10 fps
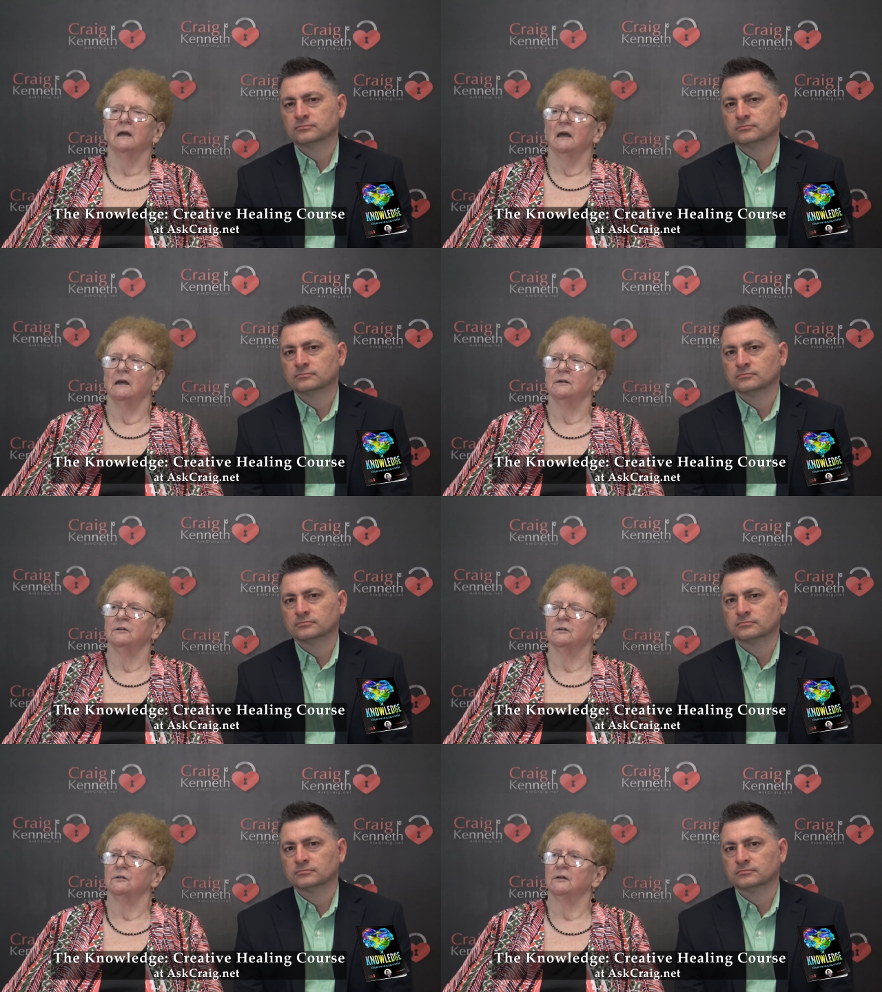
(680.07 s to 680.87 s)
Speaker 1: and
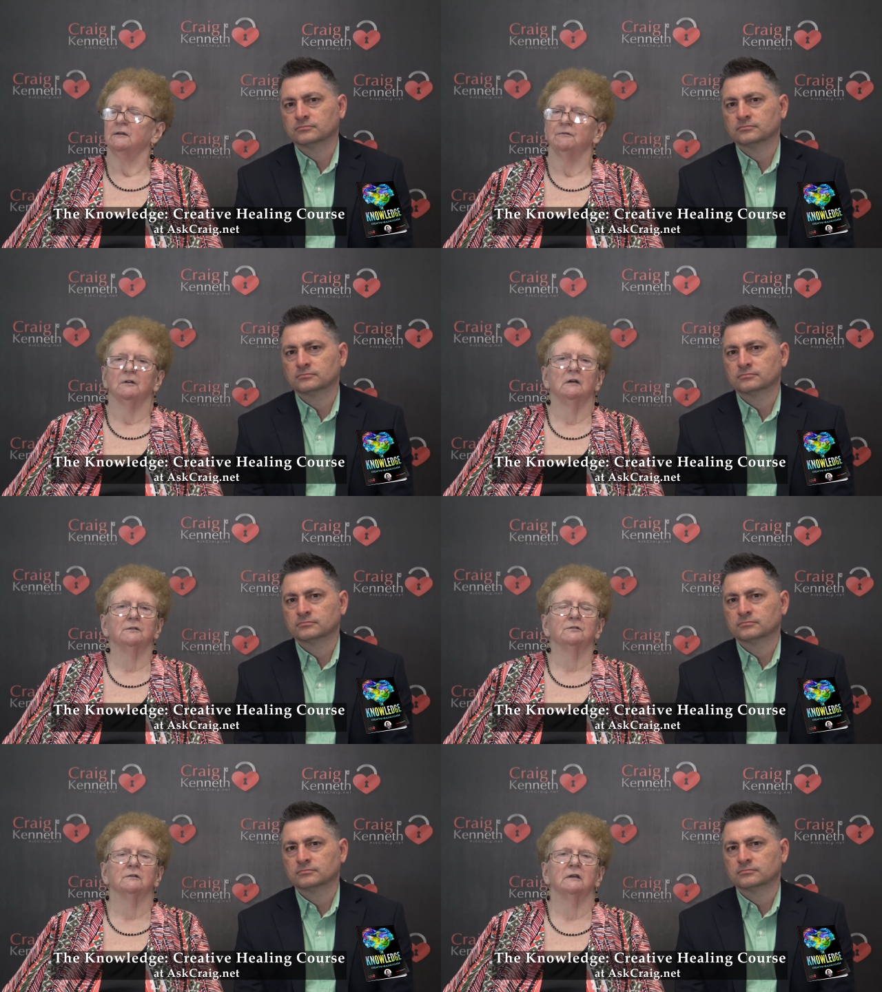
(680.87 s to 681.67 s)
she's looking for
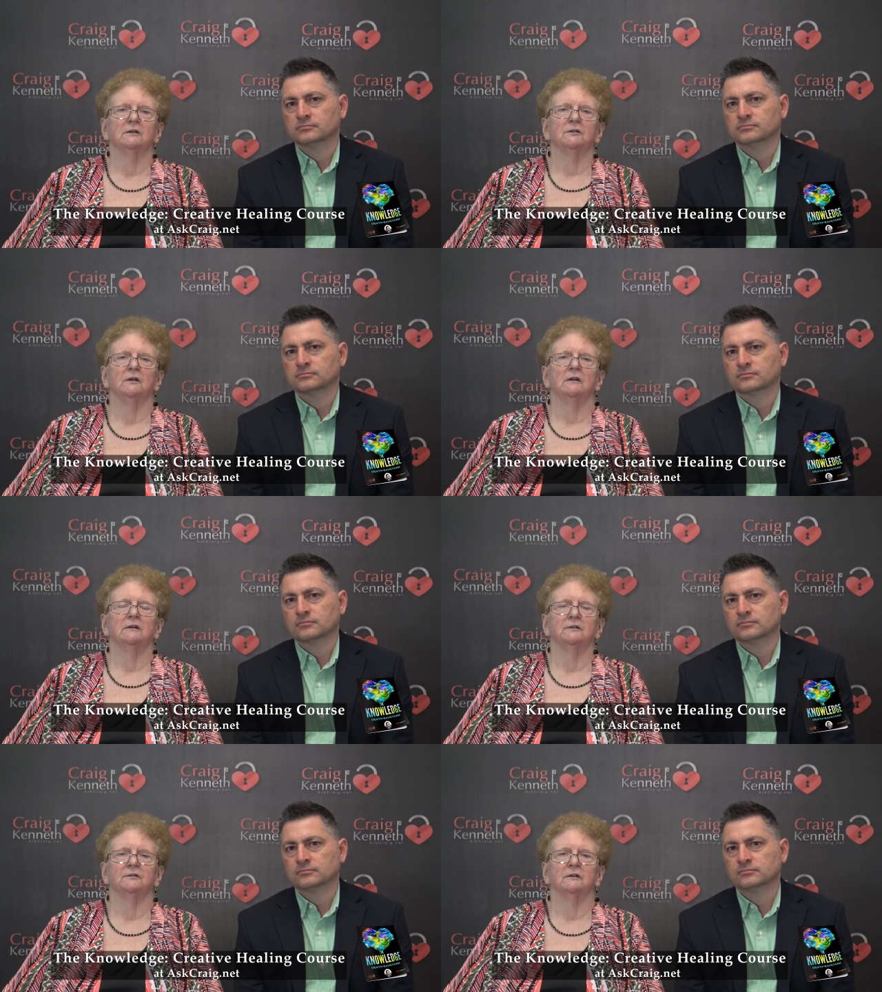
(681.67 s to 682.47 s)
consultation on a
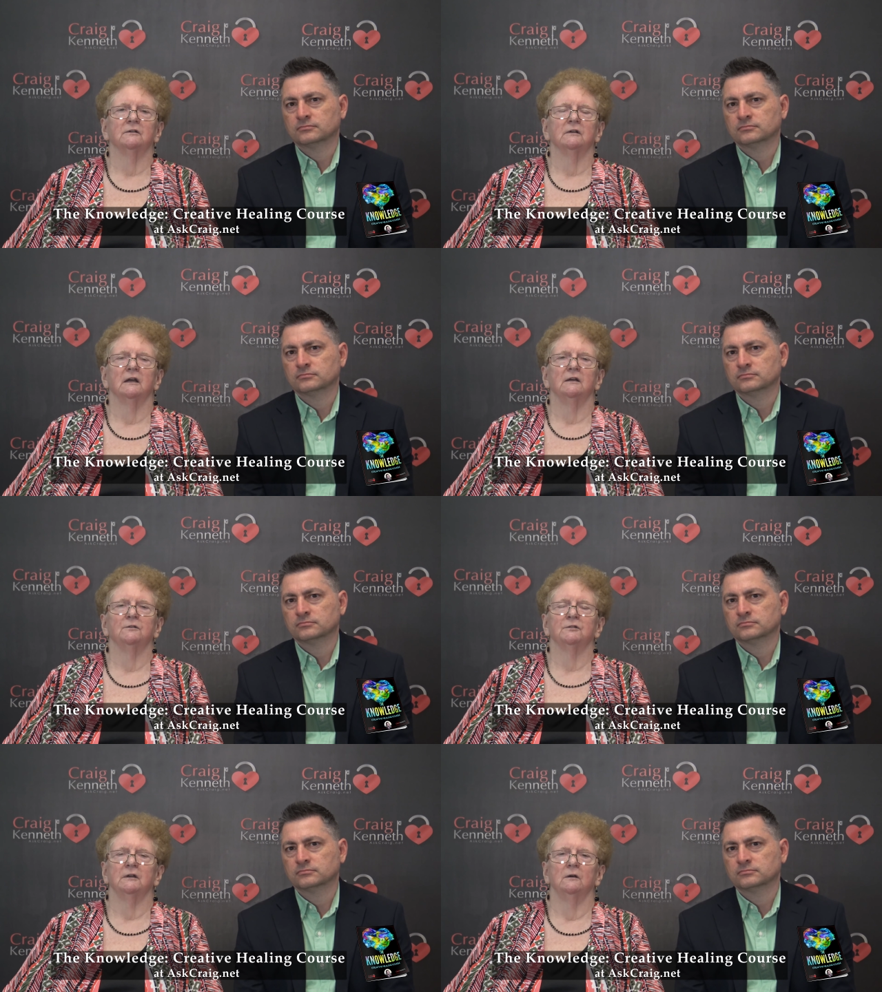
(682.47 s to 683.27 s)
decision, and you
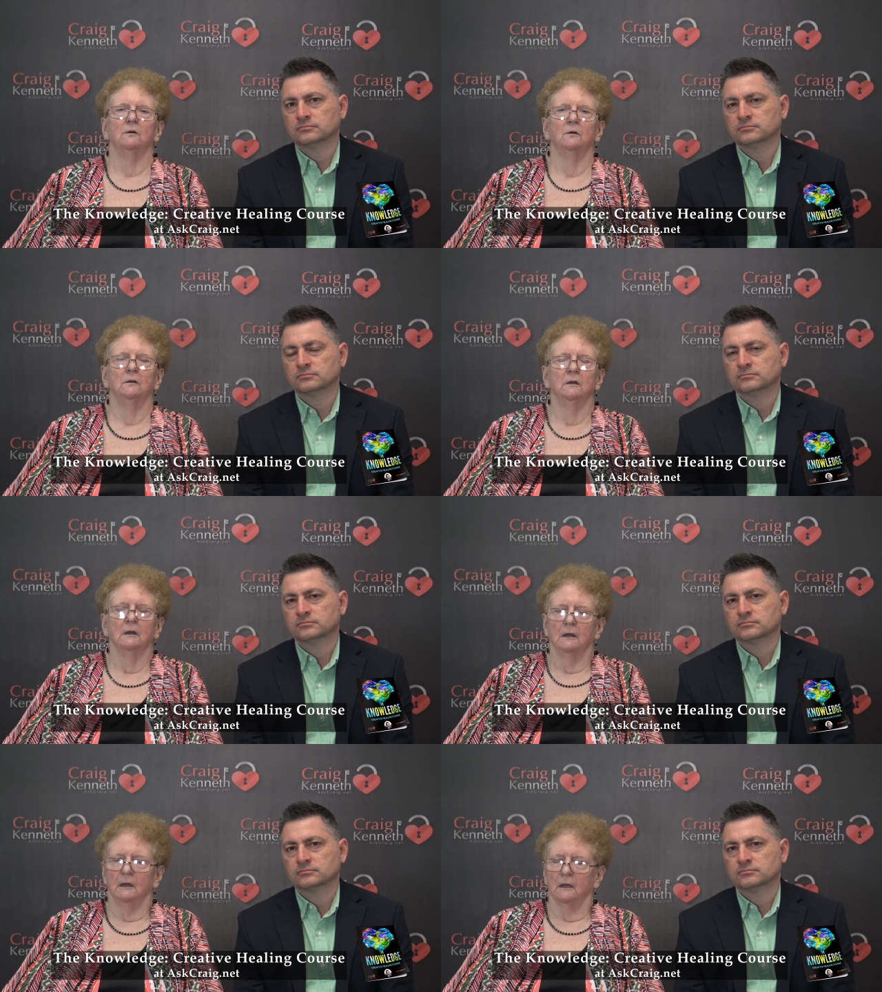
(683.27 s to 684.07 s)
see a whole
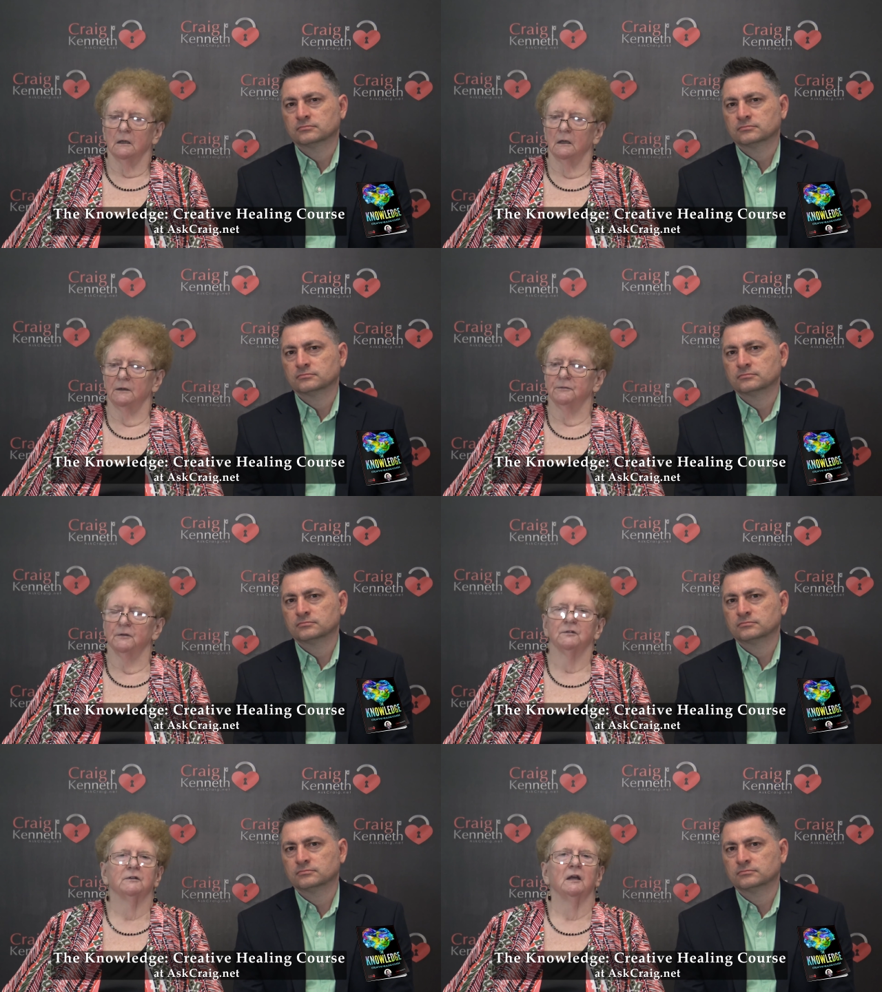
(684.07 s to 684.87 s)

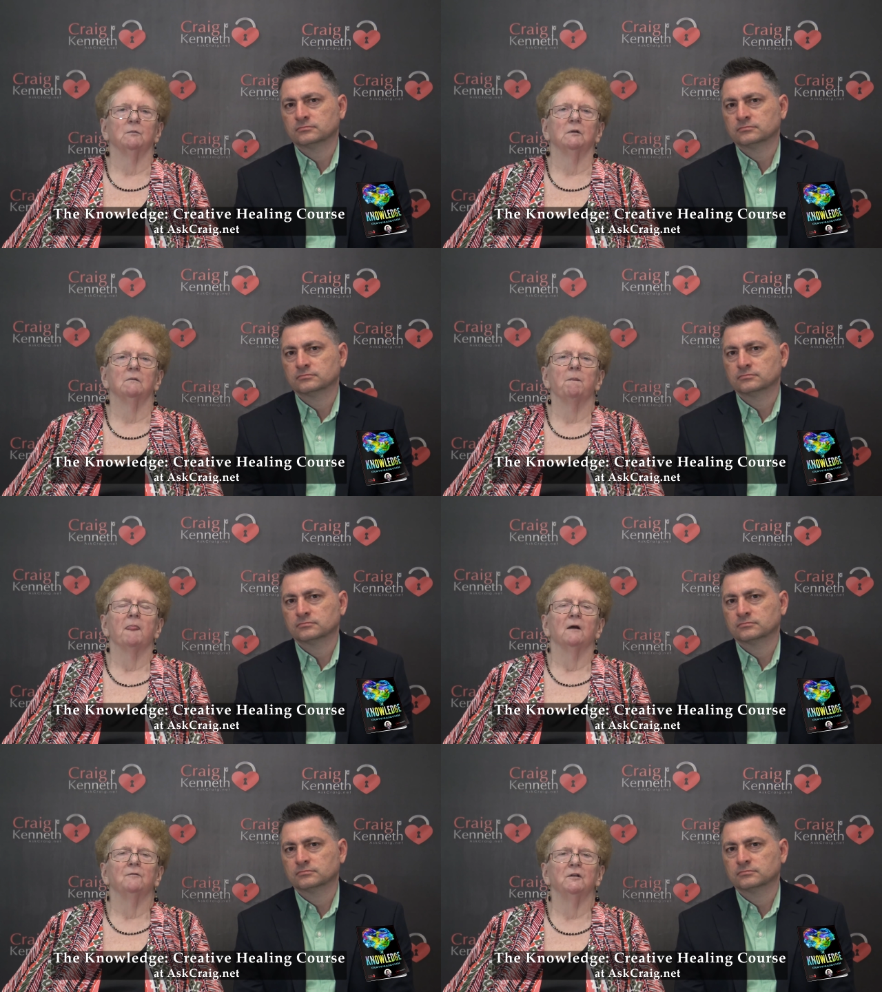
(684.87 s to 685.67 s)
conference table
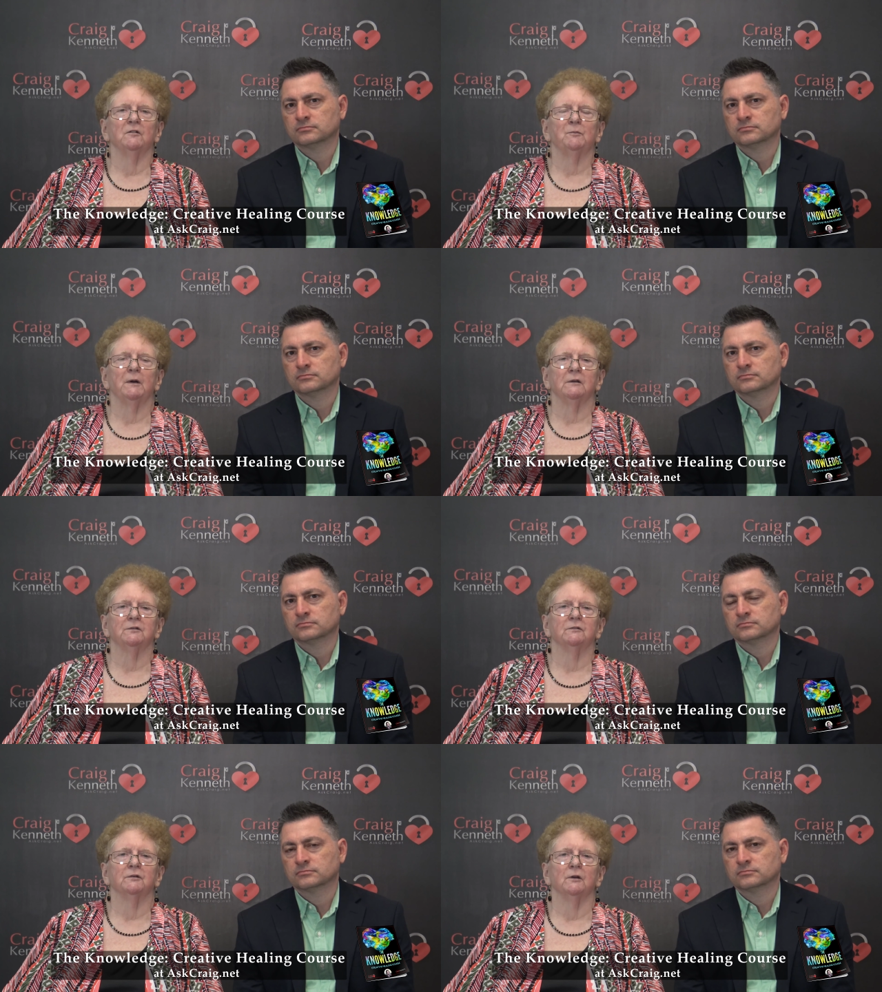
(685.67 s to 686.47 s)
full of parts
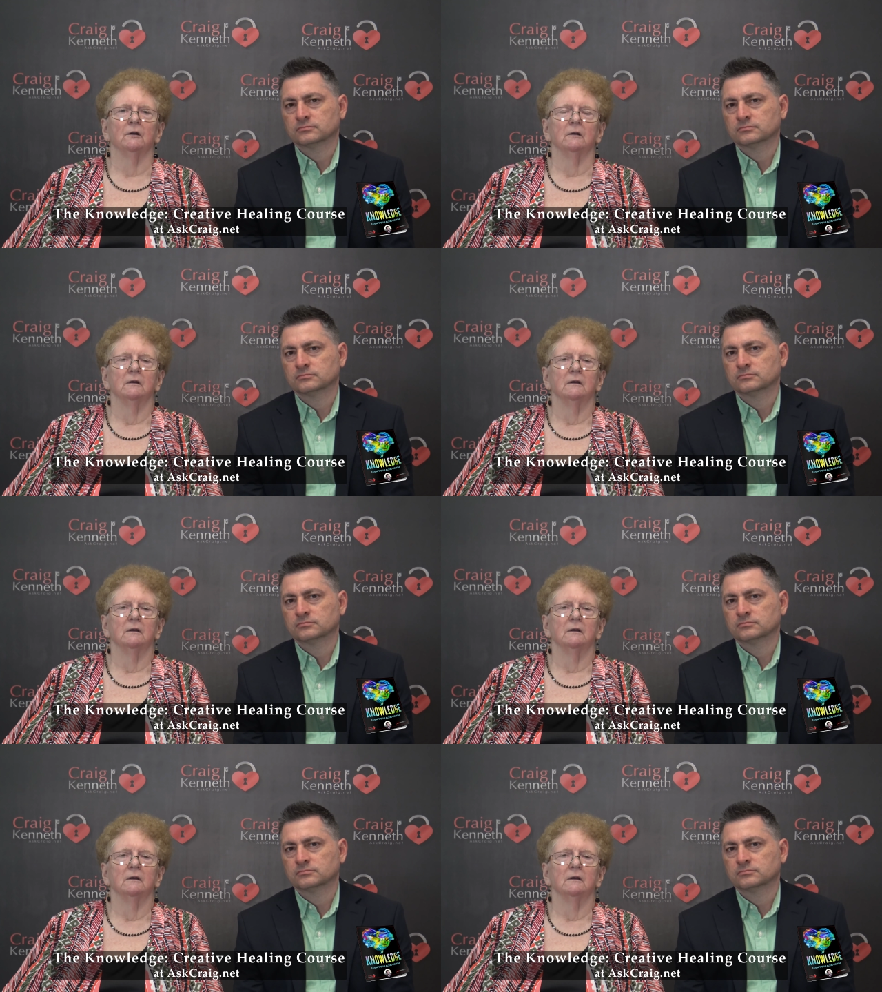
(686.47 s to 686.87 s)
of her.